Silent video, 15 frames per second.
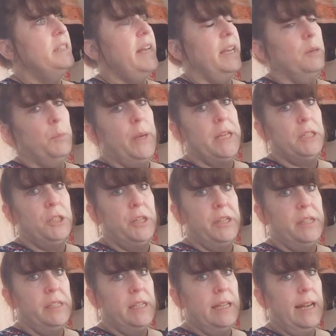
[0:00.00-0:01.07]
and take
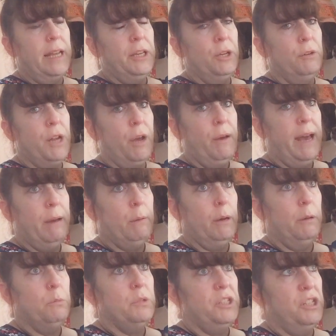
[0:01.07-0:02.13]
pictures and let you know how
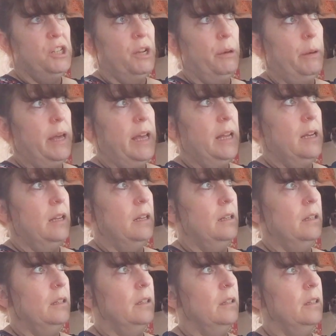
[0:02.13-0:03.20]
I was doing and